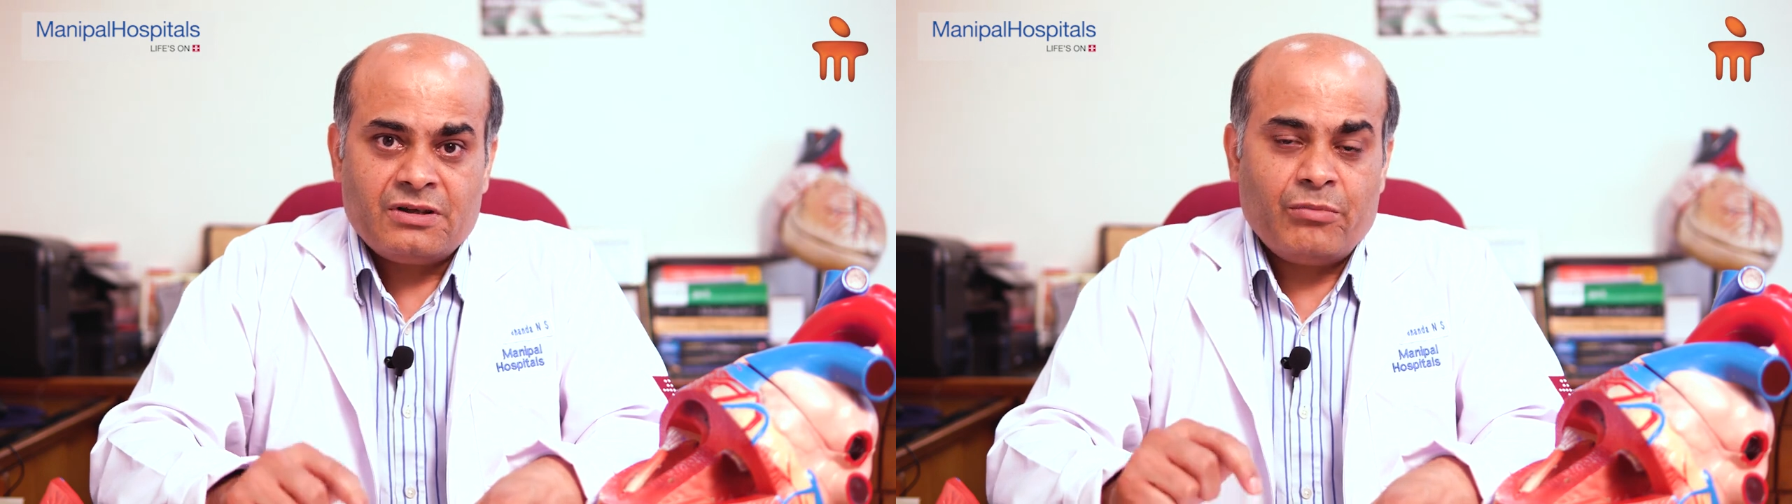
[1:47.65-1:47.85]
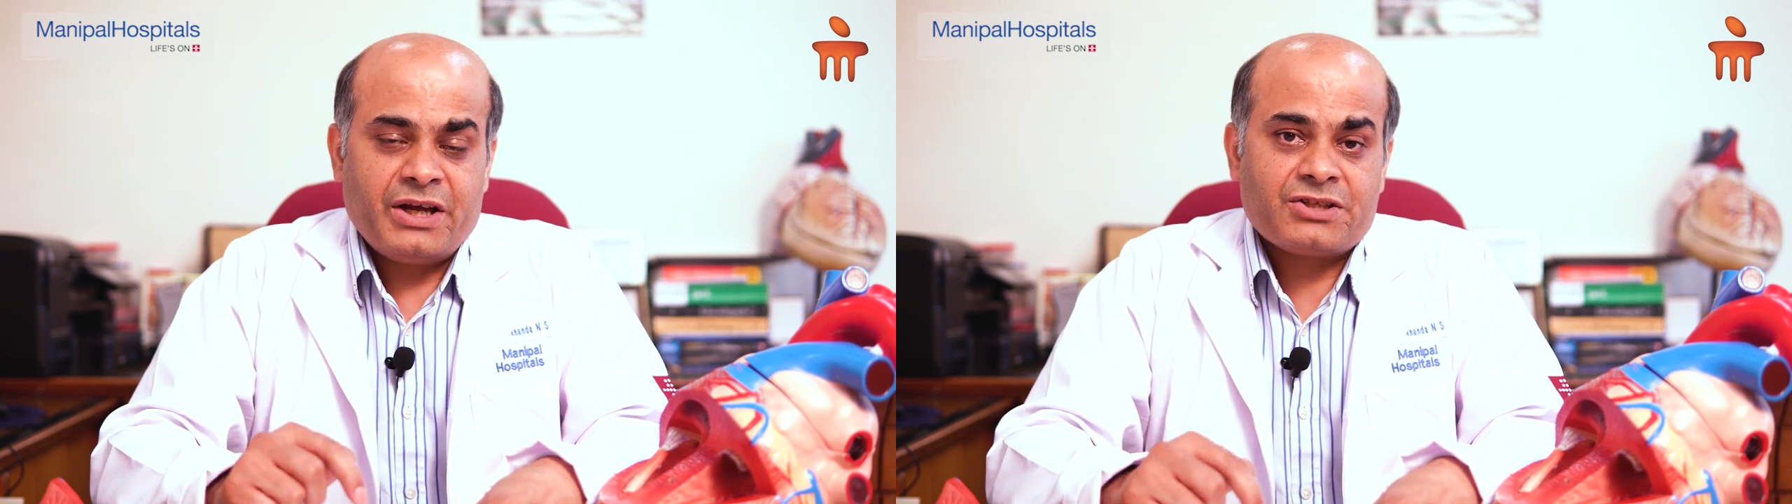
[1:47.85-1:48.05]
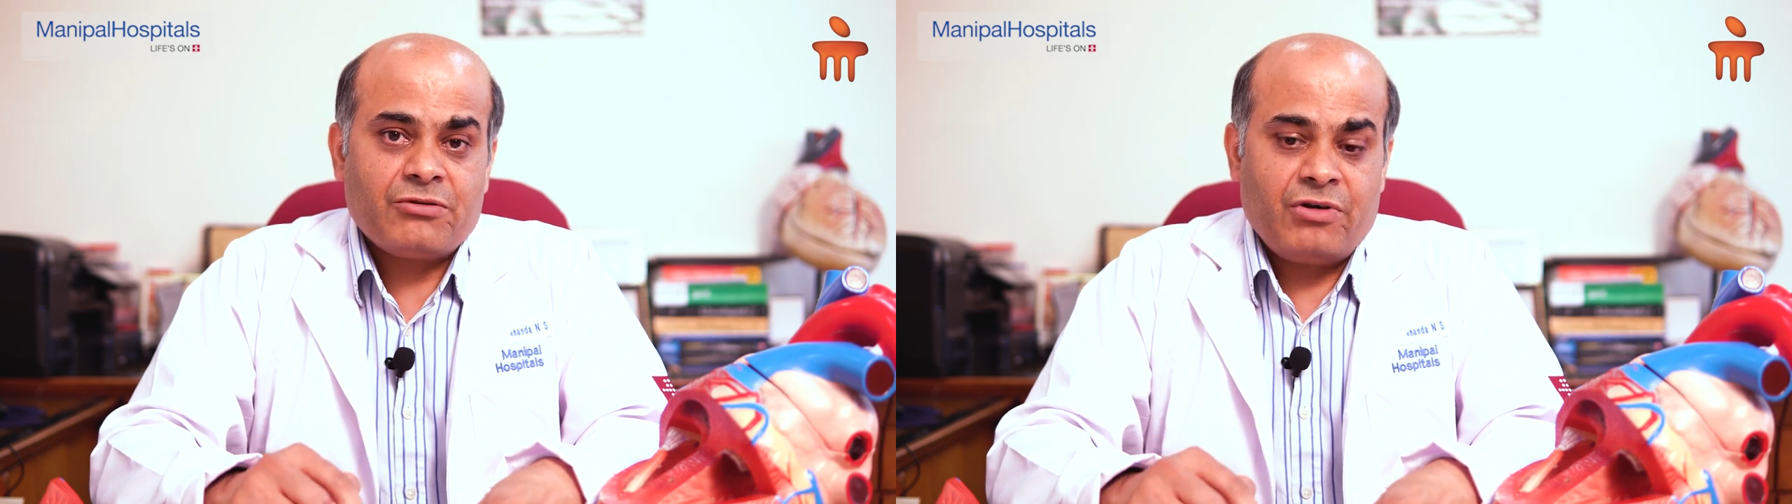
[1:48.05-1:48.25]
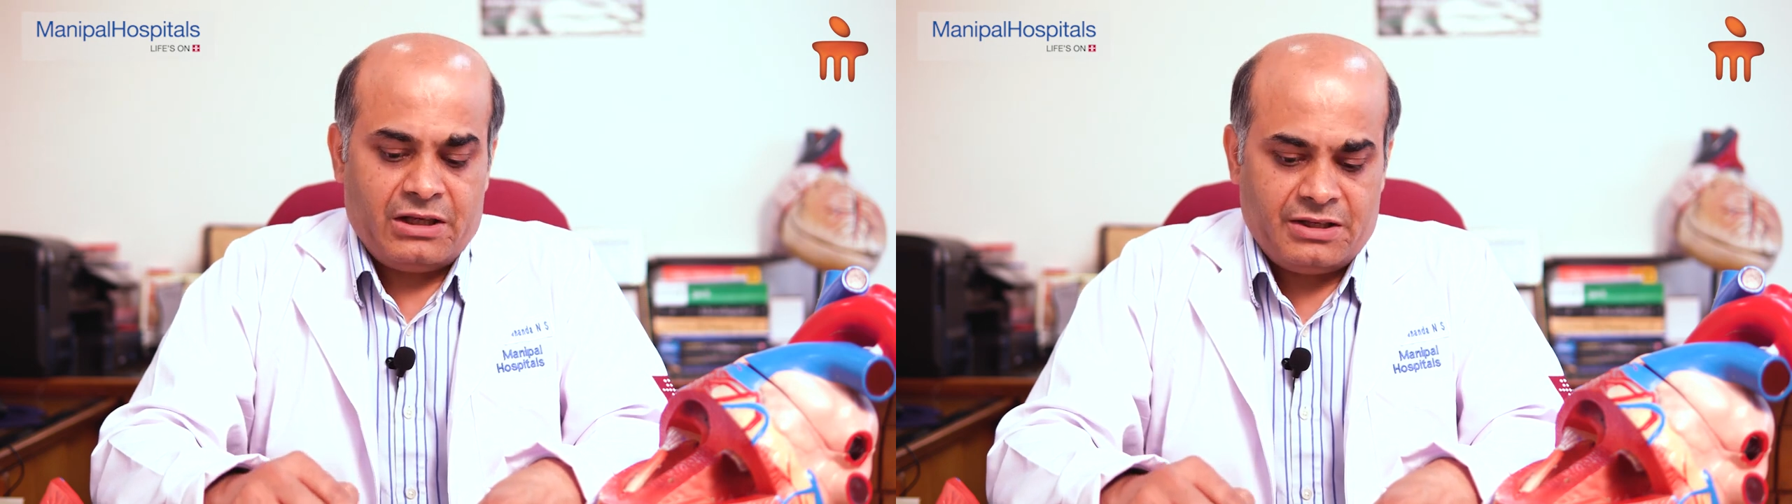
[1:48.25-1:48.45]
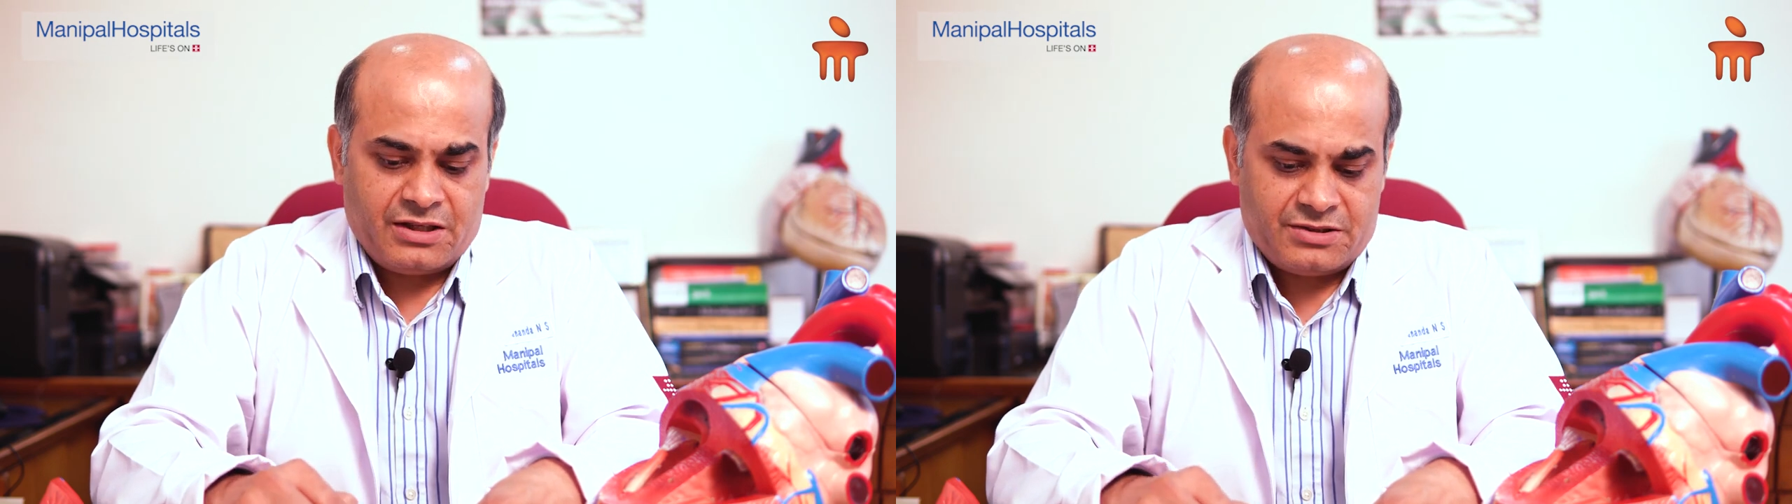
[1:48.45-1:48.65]
mitral
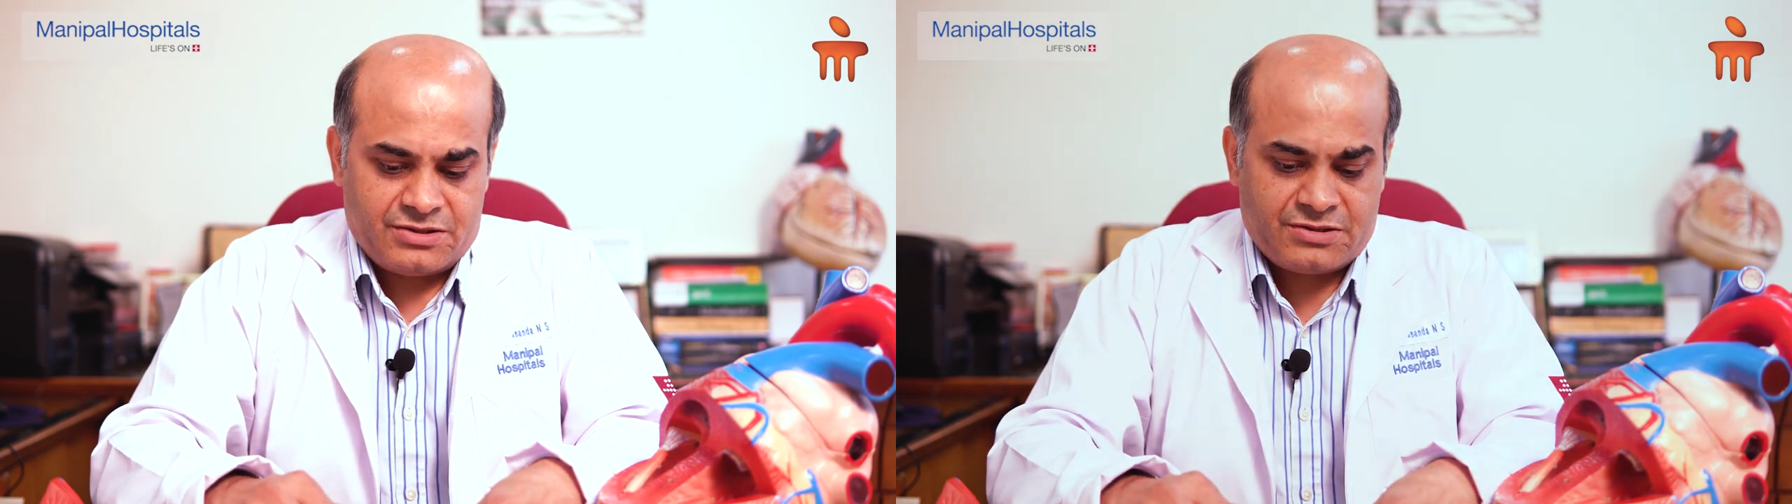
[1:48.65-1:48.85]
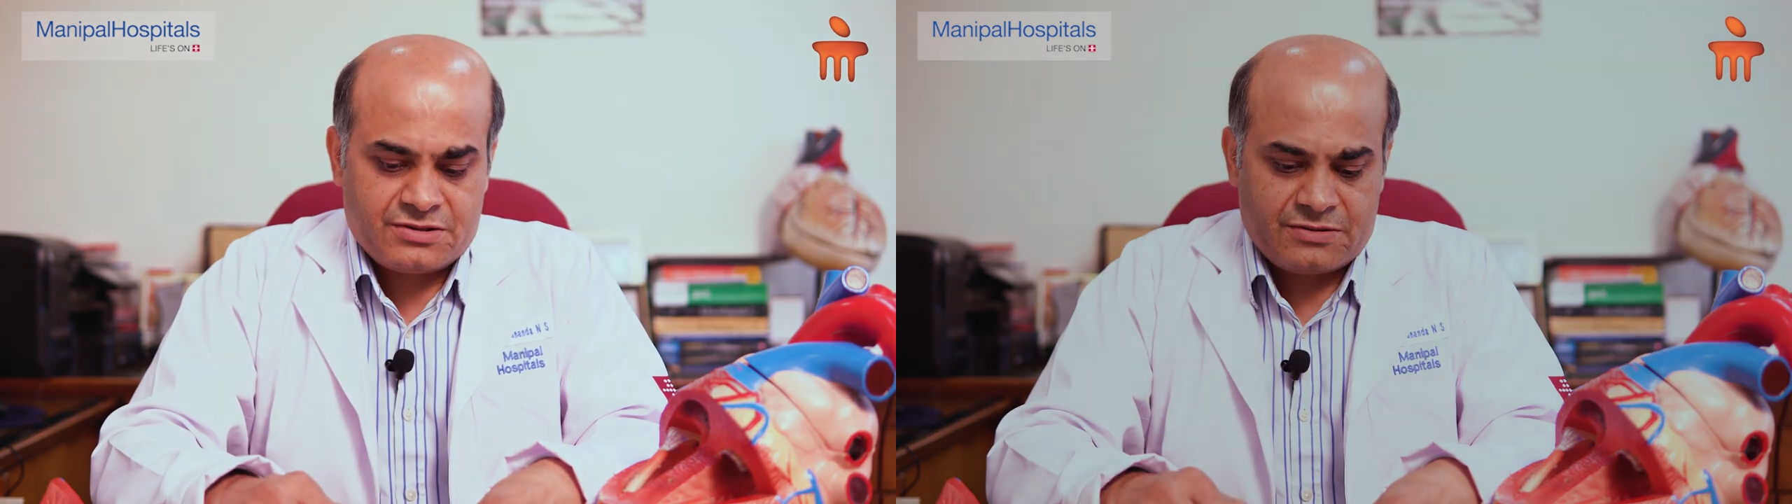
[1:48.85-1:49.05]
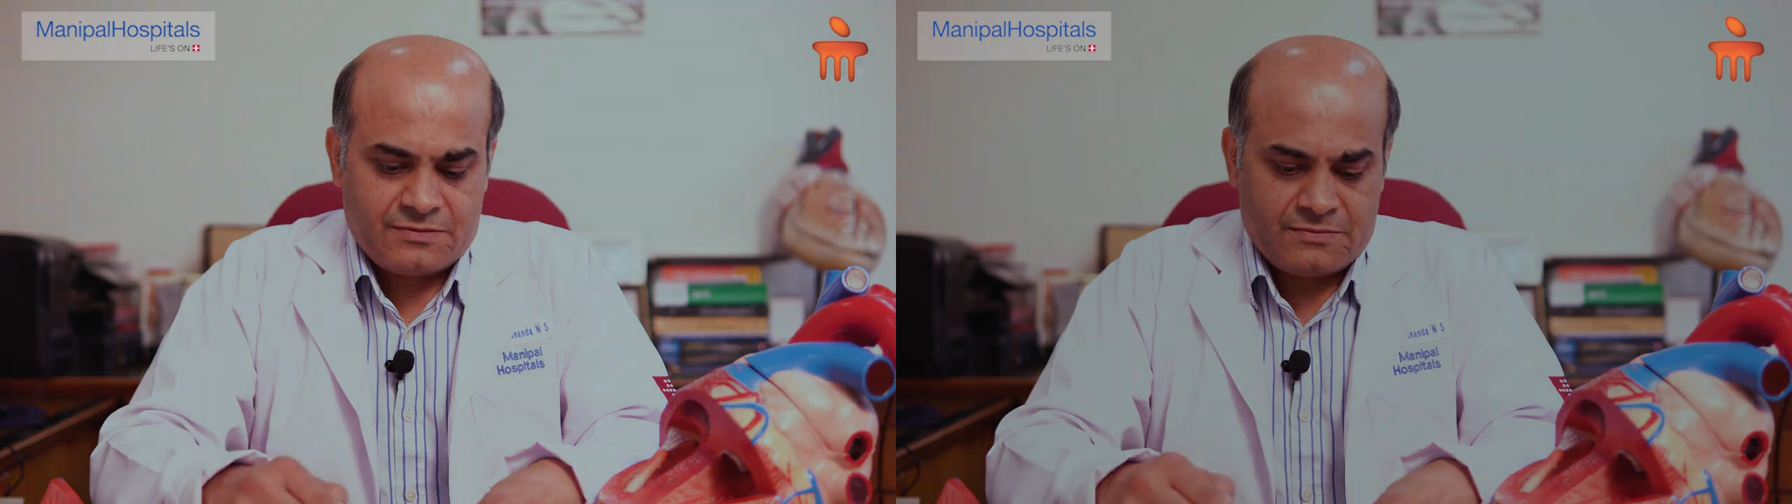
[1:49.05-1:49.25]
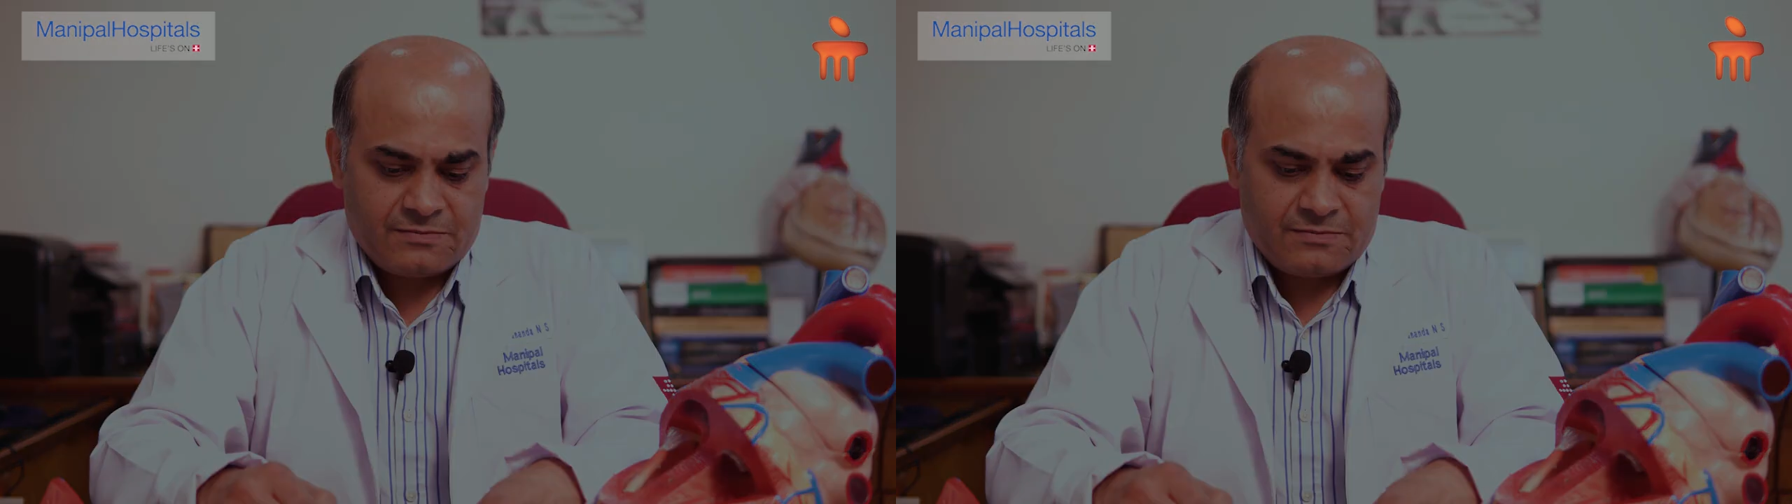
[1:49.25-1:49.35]
valve leakages.